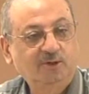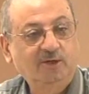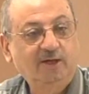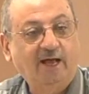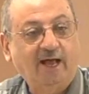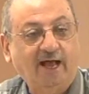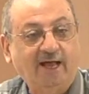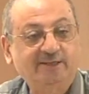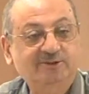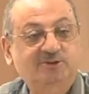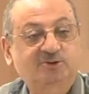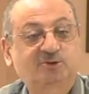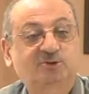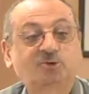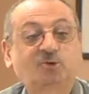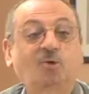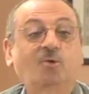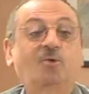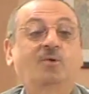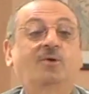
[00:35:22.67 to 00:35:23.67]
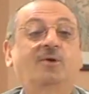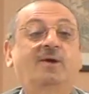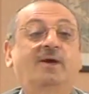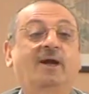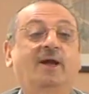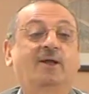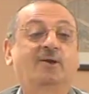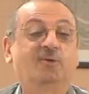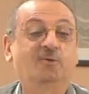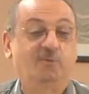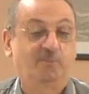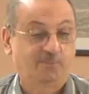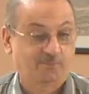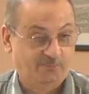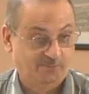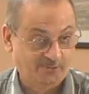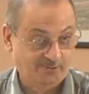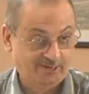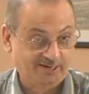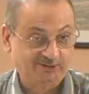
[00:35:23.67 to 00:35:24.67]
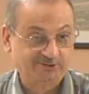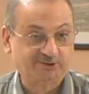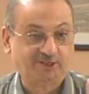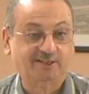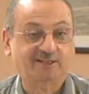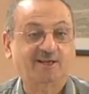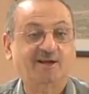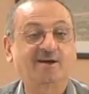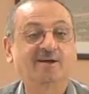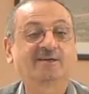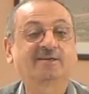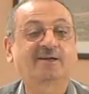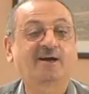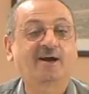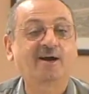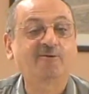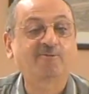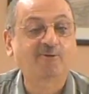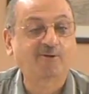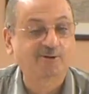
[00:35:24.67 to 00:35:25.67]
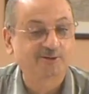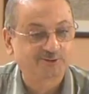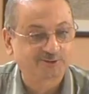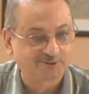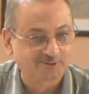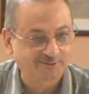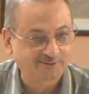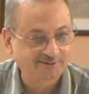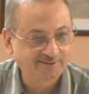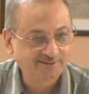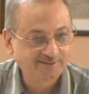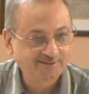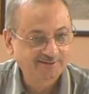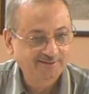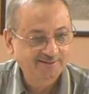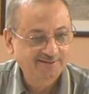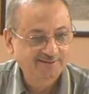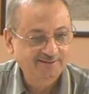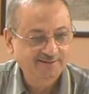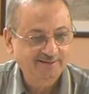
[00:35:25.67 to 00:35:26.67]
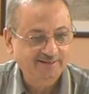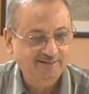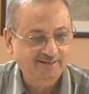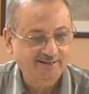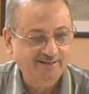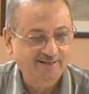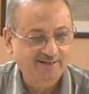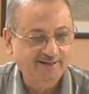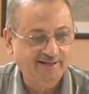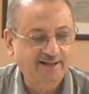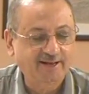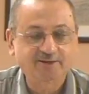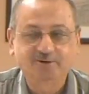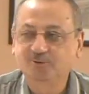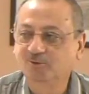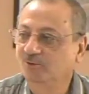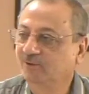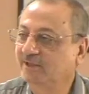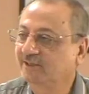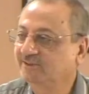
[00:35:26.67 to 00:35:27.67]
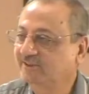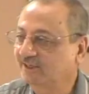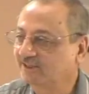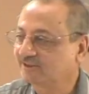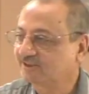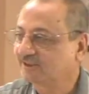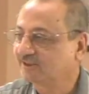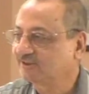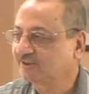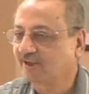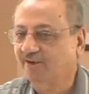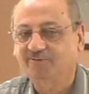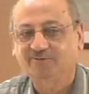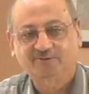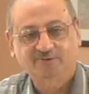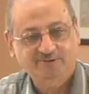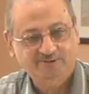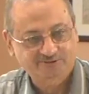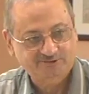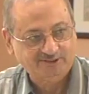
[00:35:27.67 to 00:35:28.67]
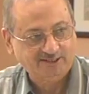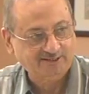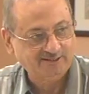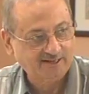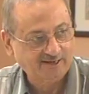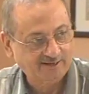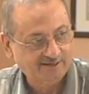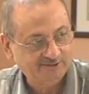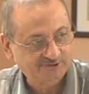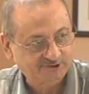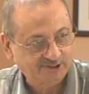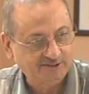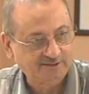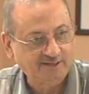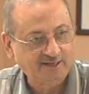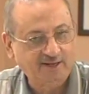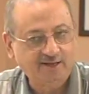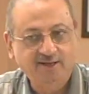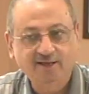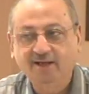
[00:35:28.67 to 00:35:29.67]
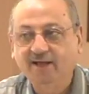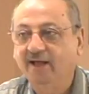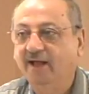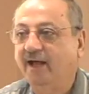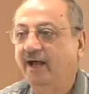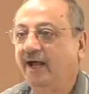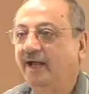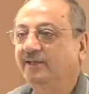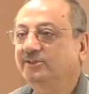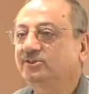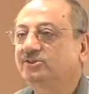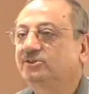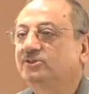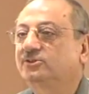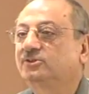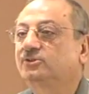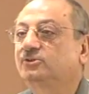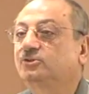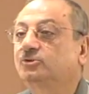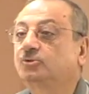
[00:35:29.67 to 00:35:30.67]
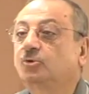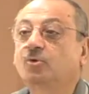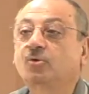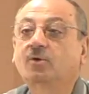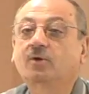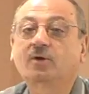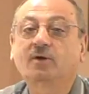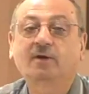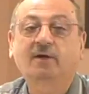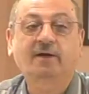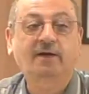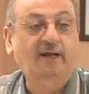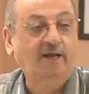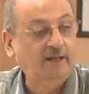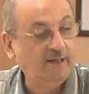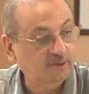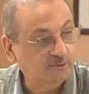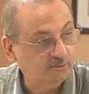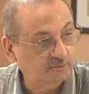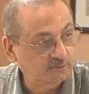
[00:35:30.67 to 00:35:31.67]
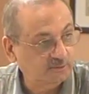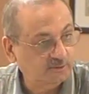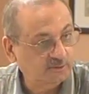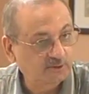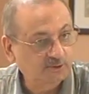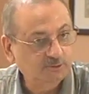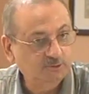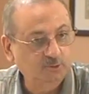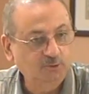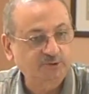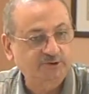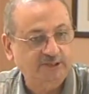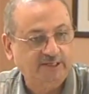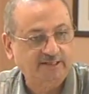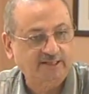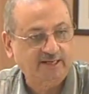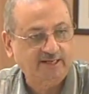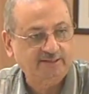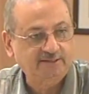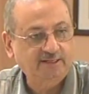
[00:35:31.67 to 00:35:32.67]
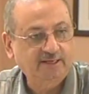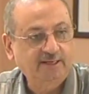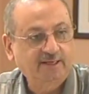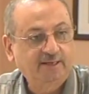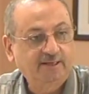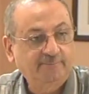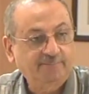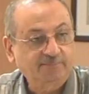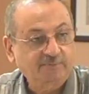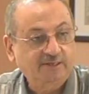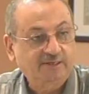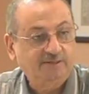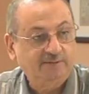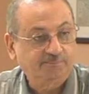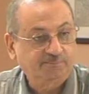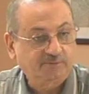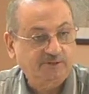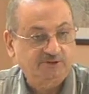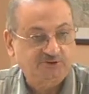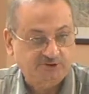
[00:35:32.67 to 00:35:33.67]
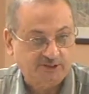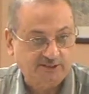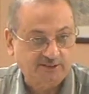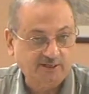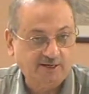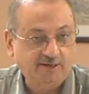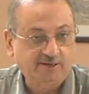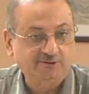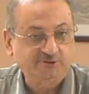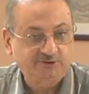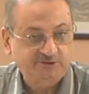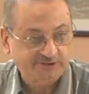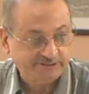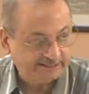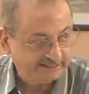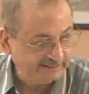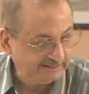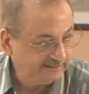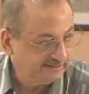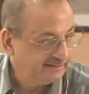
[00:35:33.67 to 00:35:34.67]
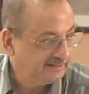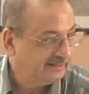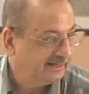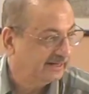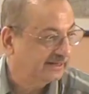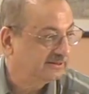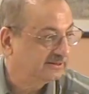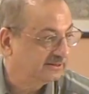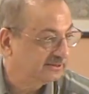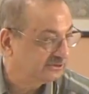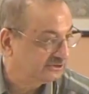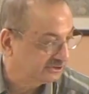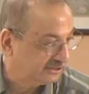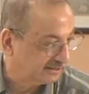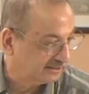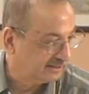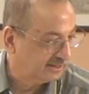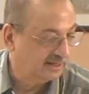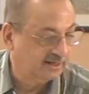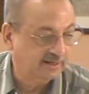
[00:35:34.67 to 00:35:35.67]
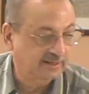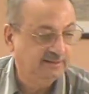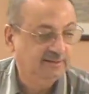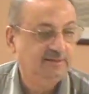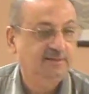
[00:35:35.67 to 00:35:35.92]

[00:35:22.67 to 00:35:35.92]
As-sukkaru. Put a shadda on kaf also. And do the justice of shadda. As-sukkaru. Two shadda. Shadda on sin and shadda on